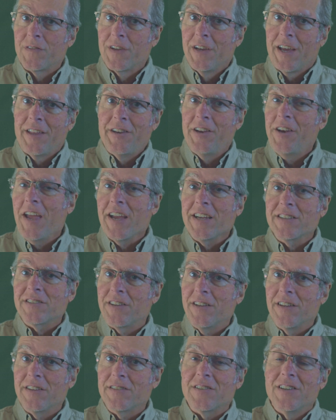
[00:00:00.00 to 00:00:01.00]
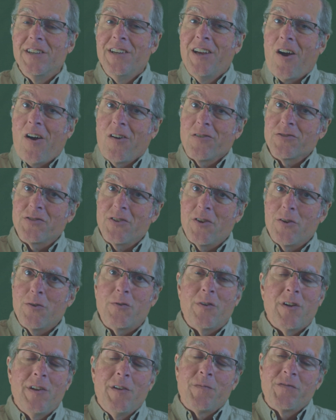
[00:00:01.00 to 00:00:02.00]
And the next is
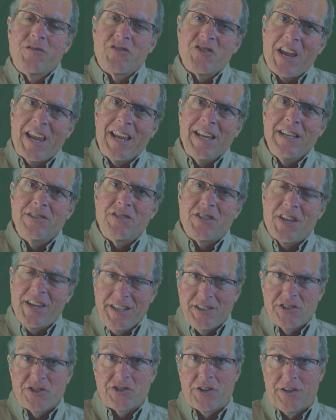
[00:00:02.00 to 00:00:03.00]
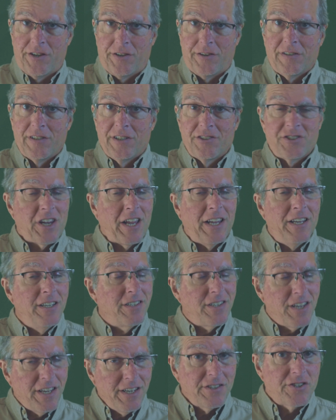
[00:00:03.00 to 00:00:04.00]
also chain tension. Chain
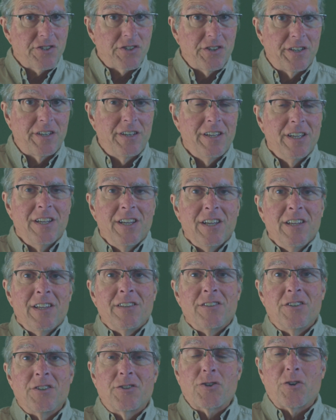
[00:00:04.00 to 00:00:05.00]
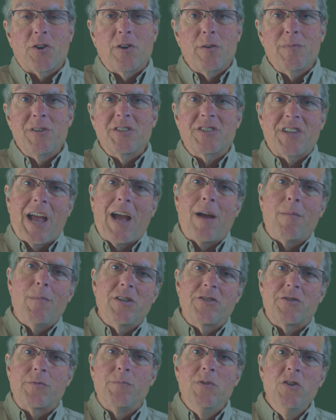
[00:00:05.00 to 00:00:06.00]
tension determines how
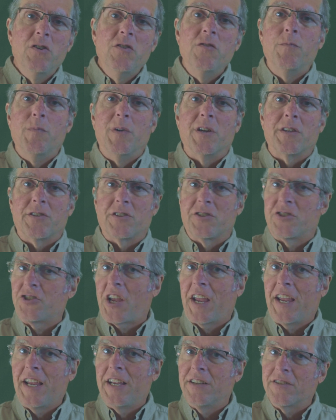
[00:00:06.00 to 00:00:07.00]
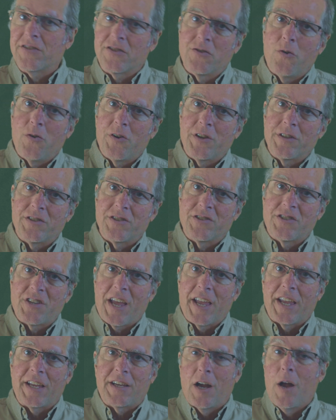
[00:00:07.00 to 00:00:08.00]
much movement the chain is going to
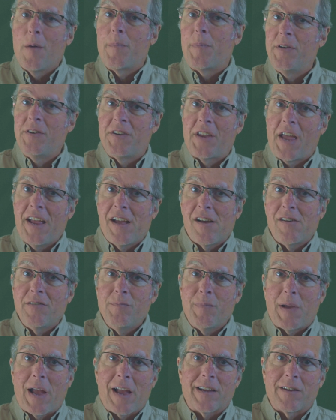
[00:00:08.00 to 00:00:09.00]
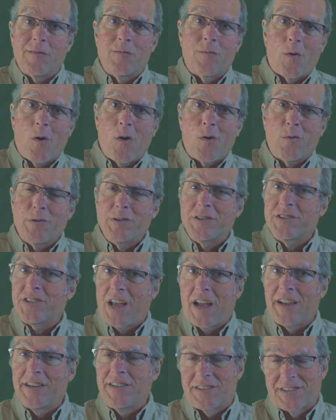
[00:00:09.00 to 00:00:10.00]
take up and down, back and forward,
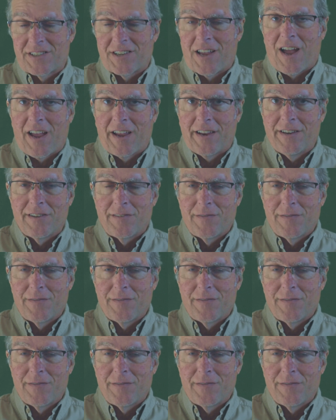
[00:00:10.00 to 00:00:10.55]
side to side.